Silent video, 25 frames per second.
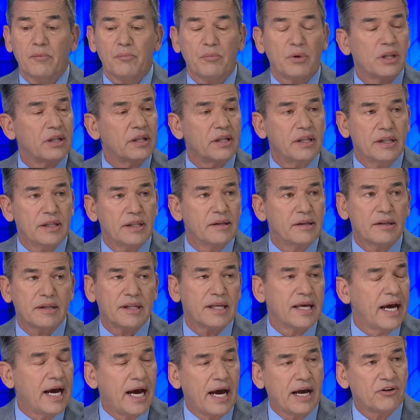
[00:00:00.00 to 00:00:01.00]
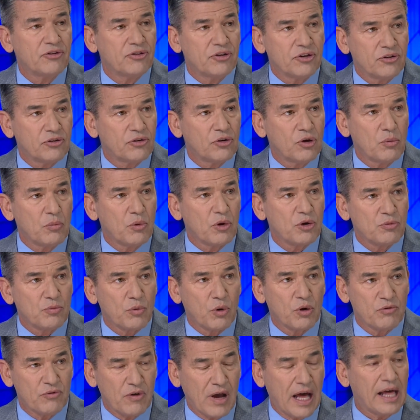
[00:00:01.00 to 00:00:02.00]
But cash is so much
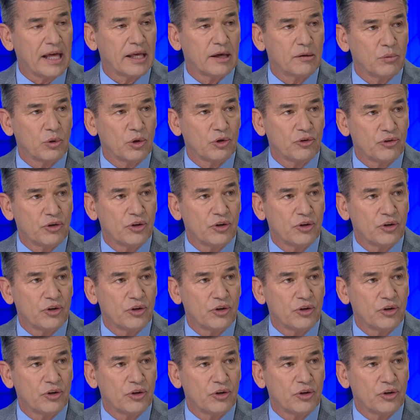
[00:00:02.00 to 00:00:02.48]
more valuable